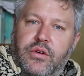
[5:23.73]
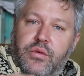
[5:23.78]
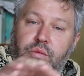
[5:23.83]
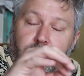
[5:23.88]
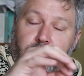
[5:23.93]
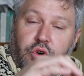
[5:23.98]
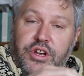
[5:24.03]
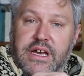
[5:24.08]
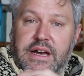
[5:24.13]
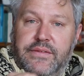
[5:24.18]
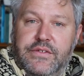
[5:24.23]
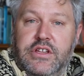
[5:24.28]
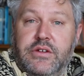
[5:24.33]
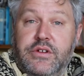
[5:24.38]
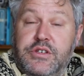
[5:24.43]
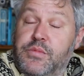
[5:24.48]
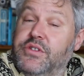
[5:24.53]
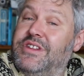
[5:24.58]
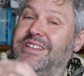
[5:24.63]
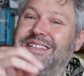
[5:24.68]
What you have to do
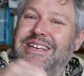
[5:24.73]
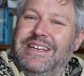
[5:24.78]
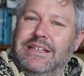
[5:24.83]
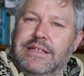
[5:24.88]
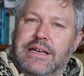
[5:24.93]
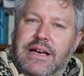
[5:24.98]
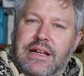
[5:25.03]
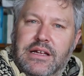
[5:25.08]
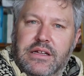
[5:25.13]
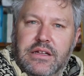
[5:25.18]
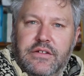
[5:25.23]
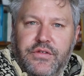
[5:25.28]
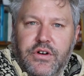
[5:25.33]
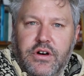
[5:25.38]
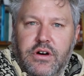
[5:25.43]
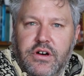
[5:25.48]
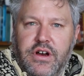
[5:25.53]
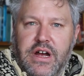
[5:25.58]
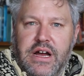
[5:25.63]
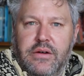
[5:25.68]
is put the detail in the
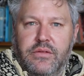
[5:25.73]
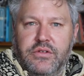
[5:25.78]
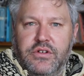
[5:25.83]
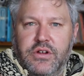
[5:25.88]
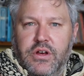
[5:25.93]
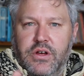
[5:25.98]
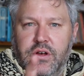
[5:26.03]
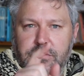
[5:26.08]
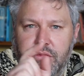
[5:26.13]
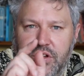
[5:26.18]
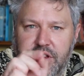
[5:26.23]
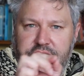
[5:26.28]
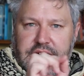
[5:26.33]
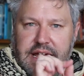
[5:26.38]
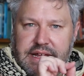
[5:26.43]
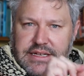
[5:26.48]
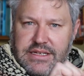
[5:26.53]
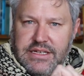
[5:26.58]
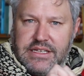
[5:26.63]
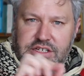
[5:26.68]
foreground, but
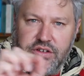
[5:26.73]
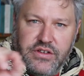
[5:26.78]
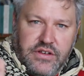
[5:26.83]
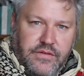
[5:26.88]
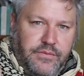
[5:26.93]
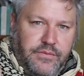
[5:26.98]
then sort